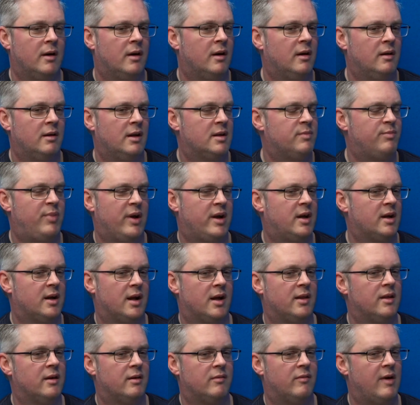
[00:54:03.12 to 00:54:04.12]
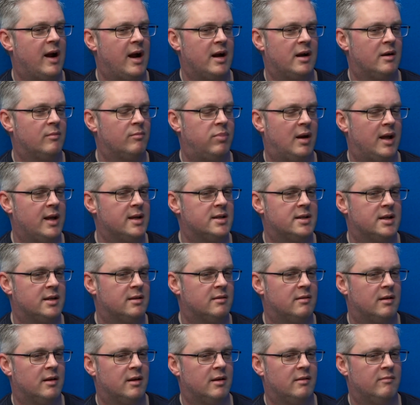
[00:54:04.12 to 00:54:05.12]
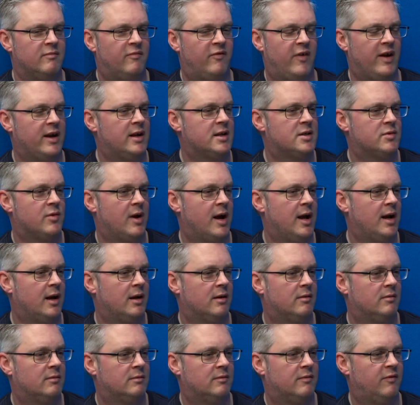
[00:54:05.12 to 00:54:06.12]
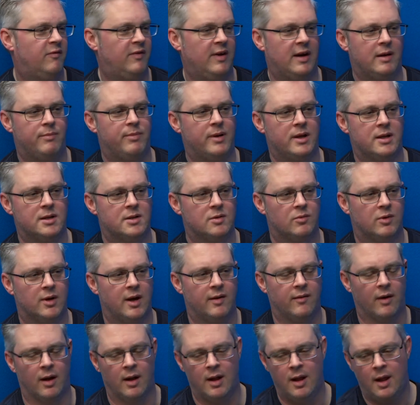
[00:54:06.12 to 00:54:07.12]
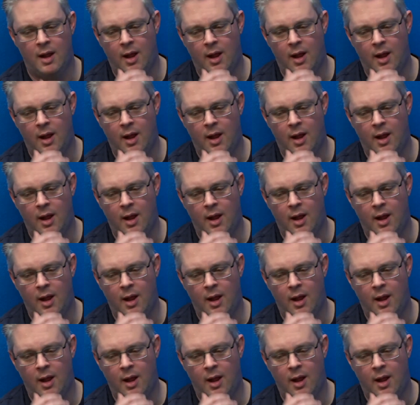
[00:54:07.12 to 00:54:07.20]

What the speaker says: Let's pick another random place in Venezuela or Philippines or whatever,